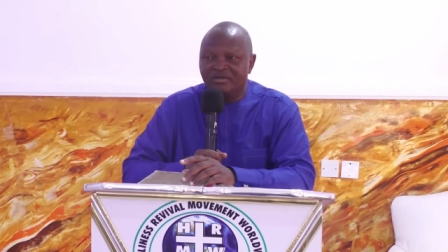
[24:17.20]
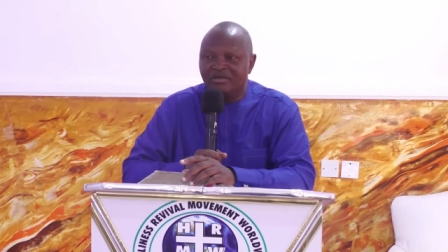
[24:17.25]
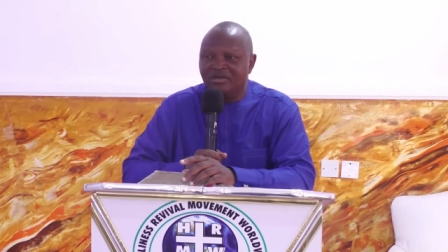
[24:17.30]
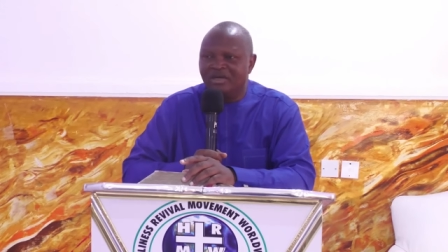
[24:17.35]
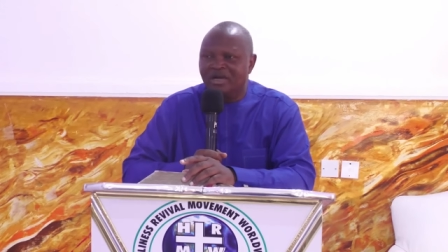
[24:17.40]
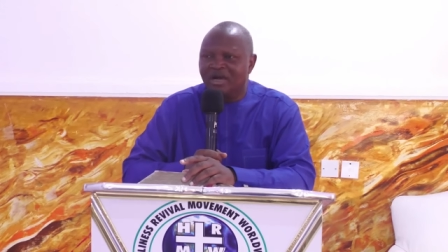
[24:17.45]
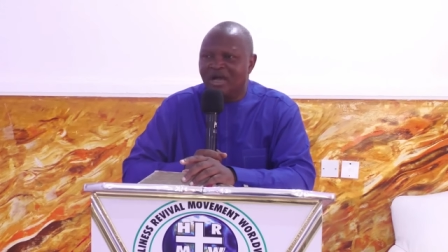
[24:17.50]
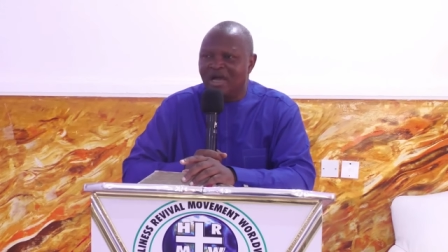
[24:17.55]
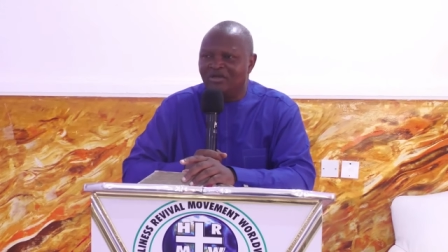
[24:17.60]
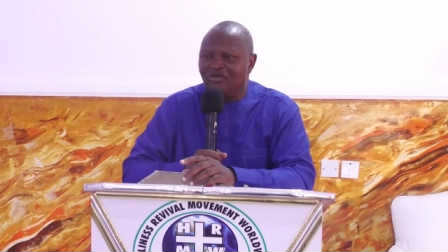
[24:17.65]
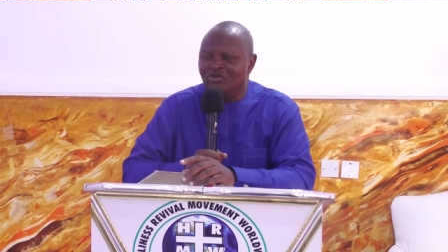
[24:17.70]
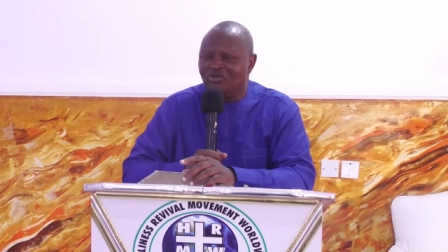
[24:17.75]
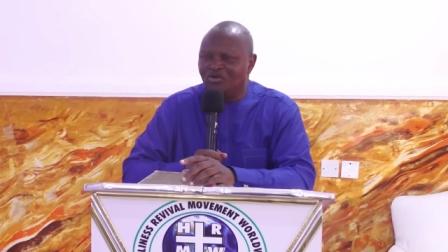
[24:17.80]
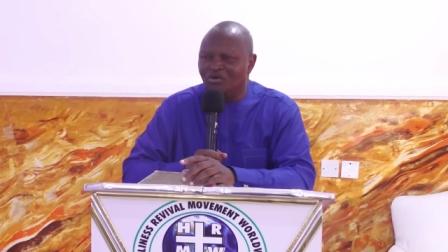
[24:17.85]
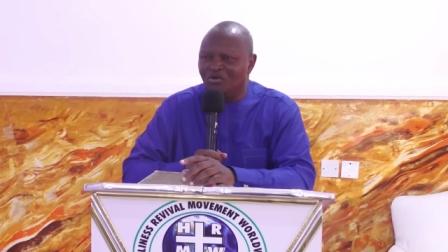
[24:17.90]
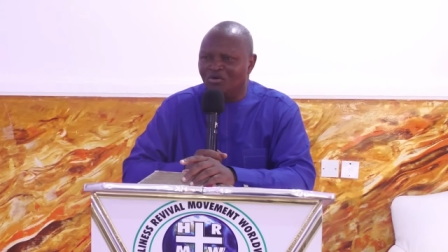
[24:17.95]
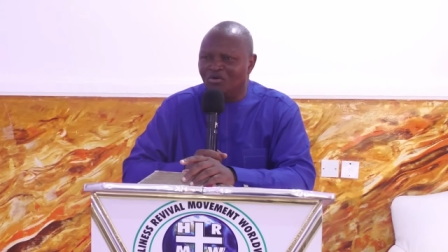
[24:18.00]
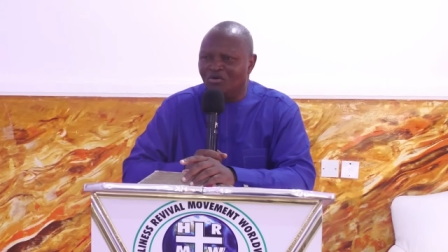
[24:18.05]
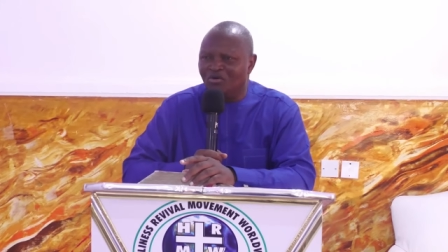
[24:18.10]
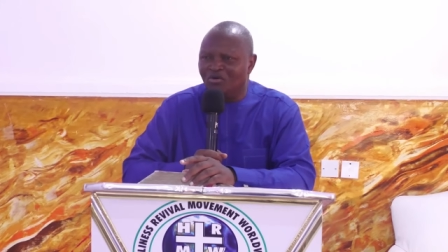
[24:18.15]
And so,
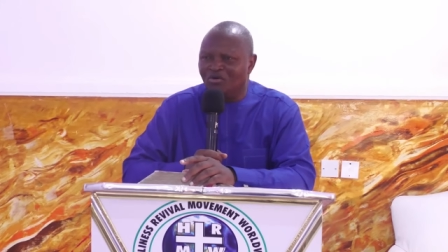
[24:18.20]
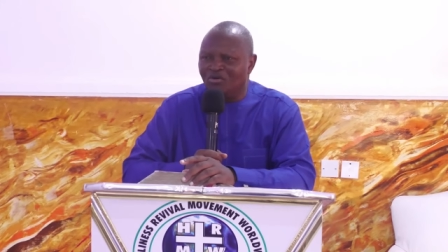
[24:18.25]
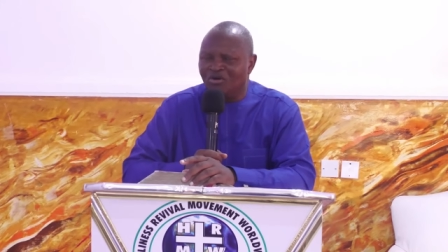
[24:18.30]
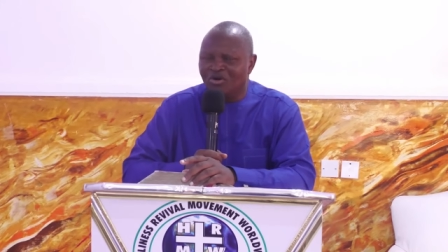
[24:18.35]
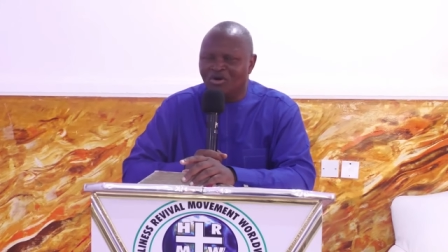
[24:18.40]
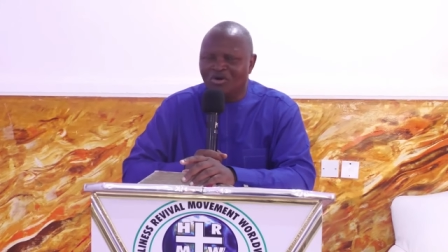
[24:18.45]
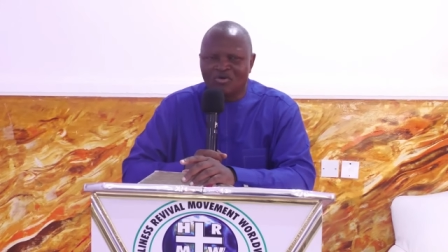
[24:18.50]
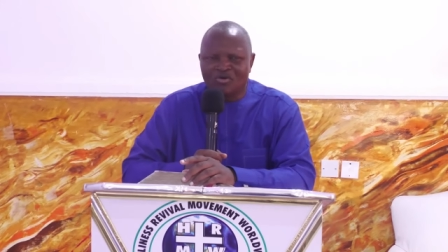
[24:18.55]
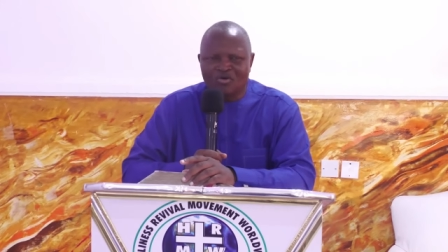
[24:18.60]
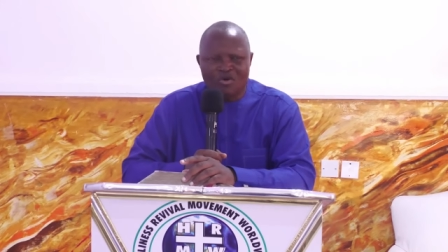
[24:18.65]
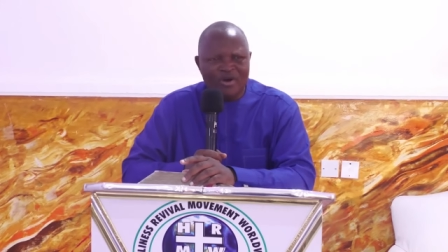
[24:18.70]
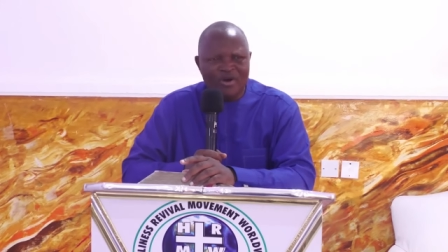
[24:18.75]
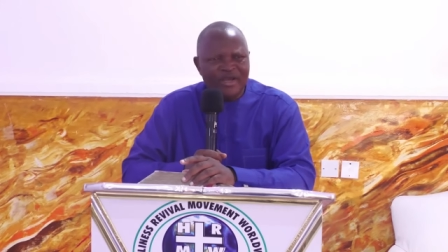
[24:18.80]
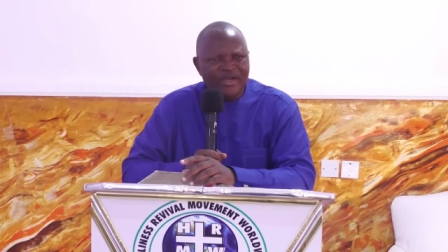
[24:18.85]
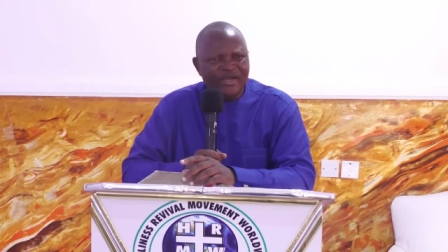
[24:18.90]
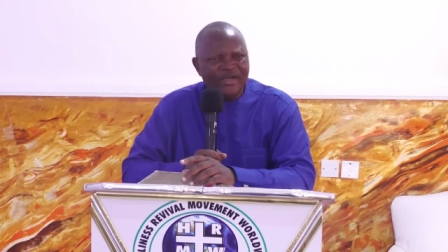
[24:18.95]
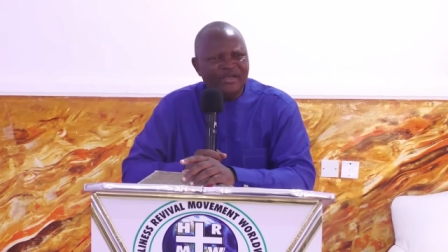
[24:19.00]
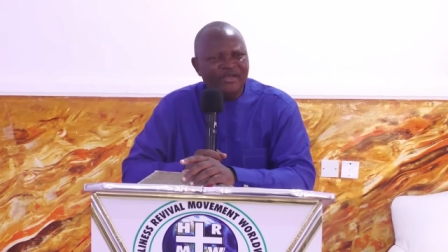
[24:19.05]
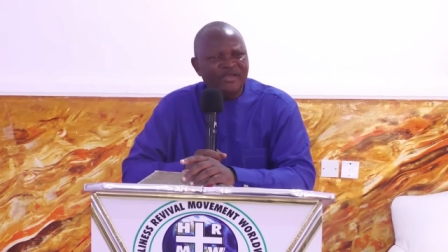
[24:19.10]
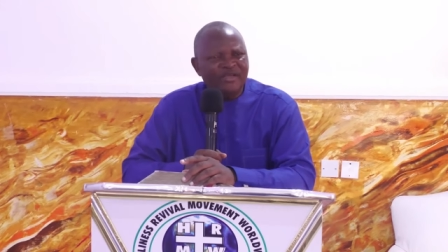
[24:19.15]

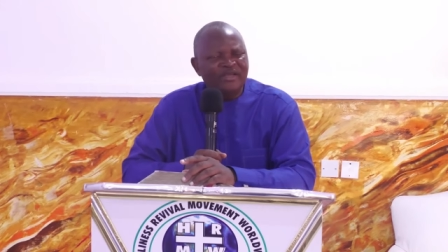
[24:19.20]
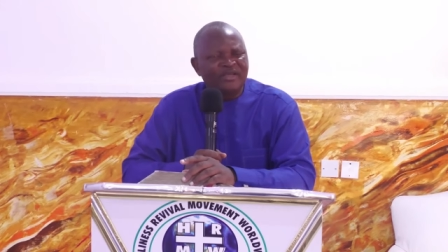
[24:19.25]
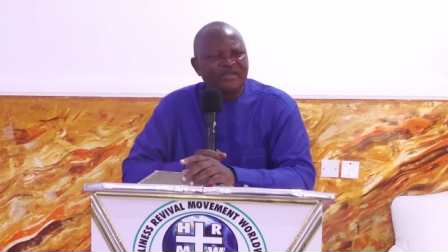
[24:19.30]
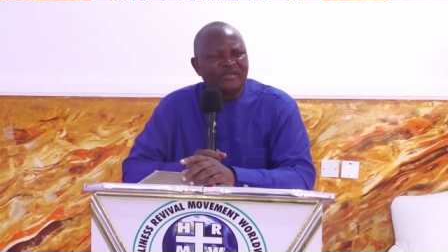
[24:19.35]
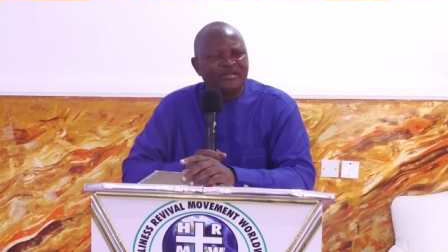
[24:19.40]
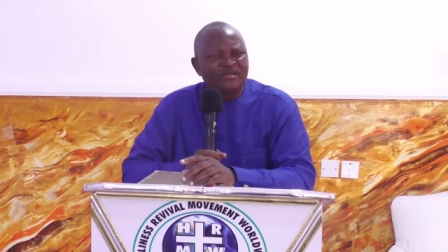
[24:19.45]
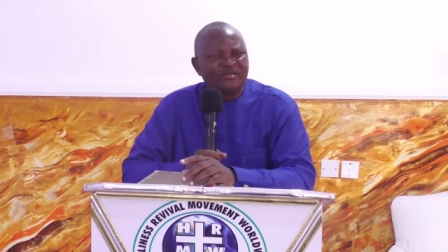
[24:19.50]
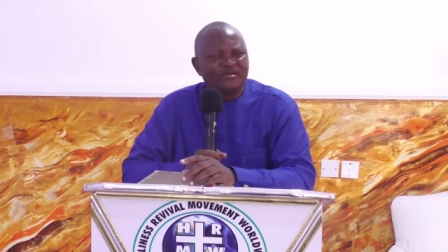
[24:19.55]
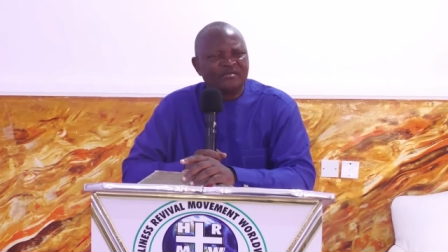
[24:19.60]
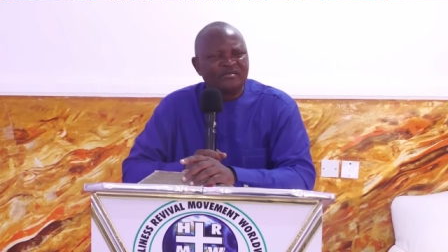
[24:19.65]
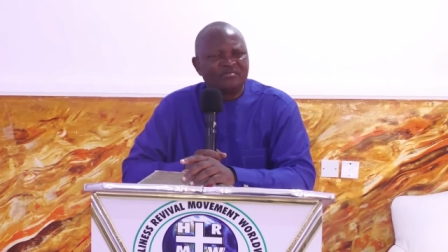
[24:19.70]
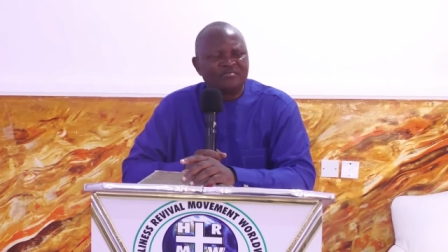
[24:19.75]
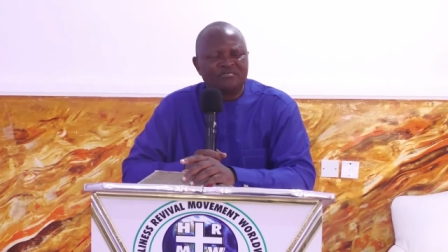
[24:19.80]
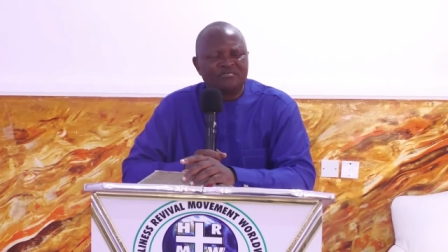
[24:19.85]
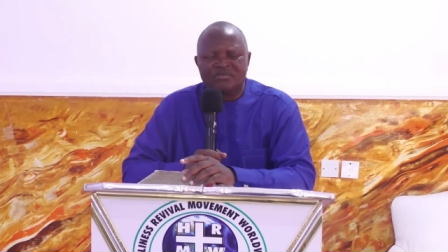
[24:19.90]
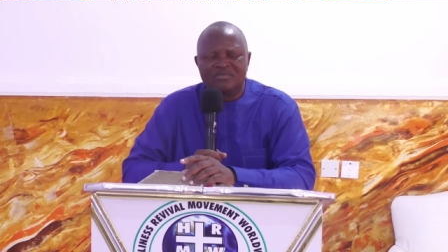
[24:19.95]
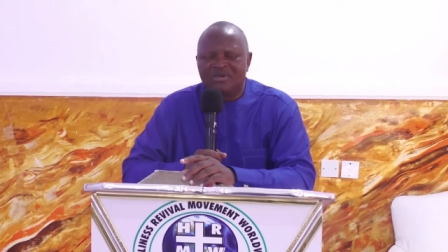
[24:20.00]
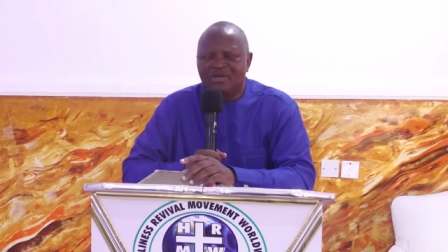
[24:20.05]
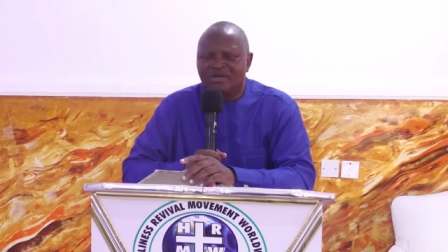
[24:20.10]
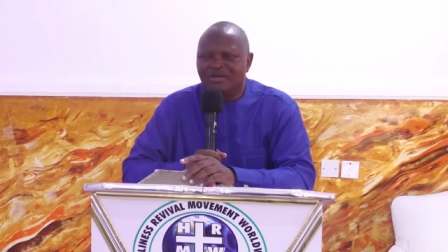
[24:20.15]
coin it
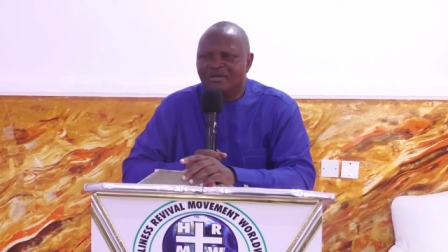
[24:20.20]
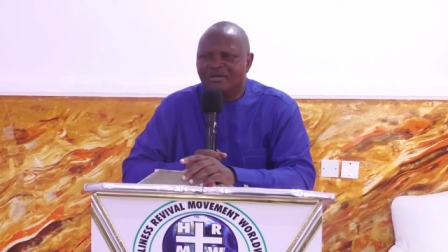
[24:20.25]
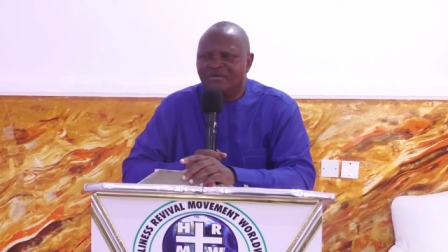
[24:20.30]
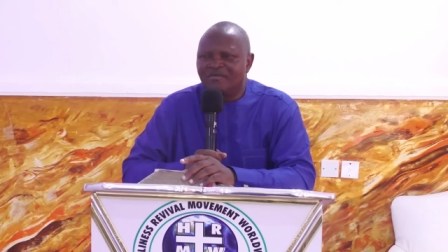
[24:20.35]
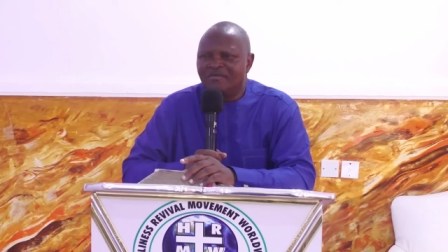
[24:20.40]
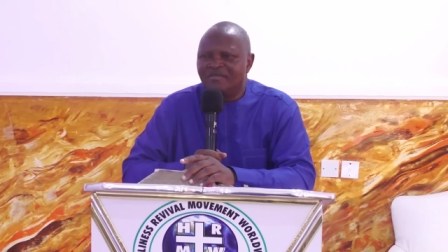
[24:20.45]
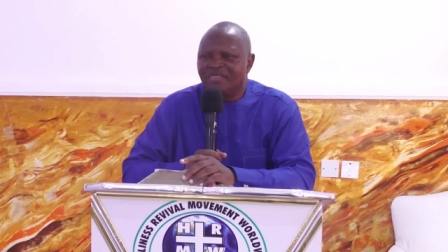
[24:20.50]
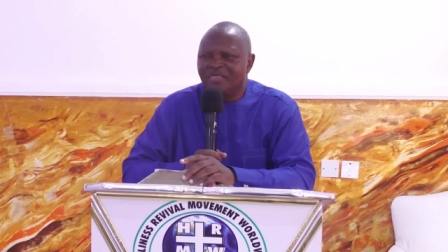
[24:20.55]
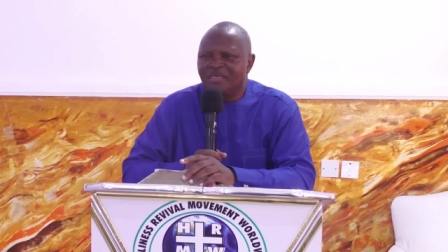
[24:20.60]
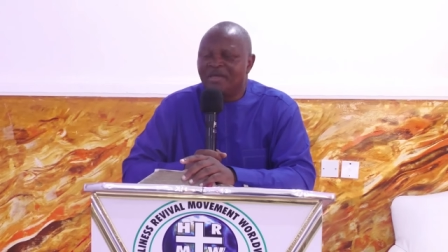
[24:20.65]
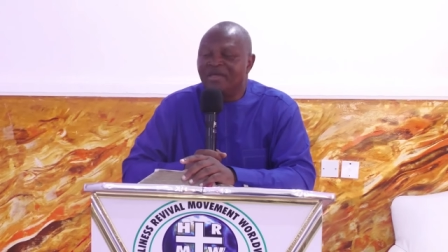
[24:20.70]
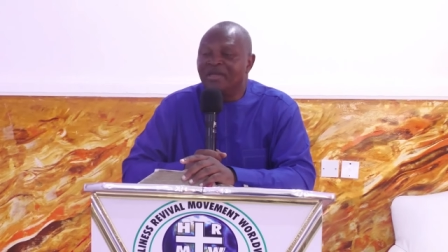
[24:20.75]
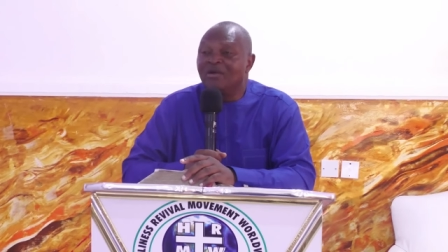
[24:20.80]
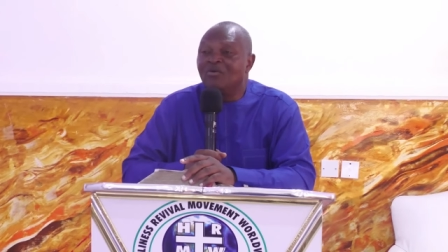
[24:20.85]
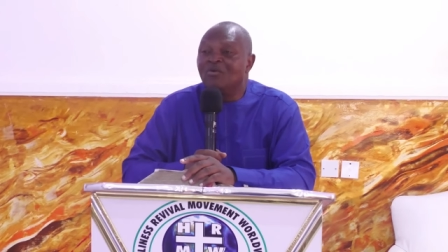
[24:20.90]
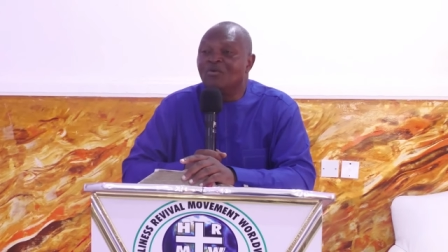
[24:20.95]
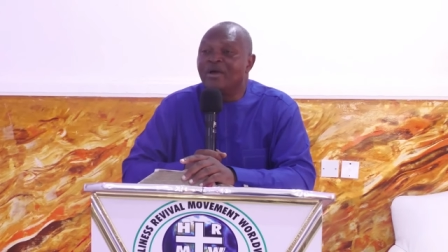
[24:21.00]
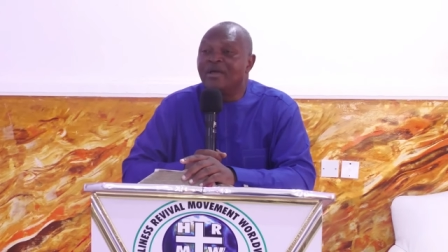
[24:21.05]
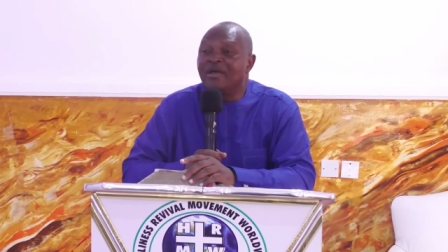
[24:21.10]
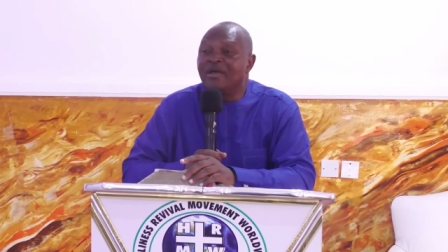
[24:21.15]
in a
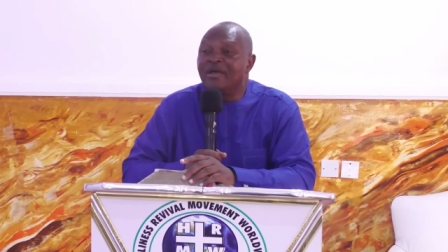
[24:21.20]
way.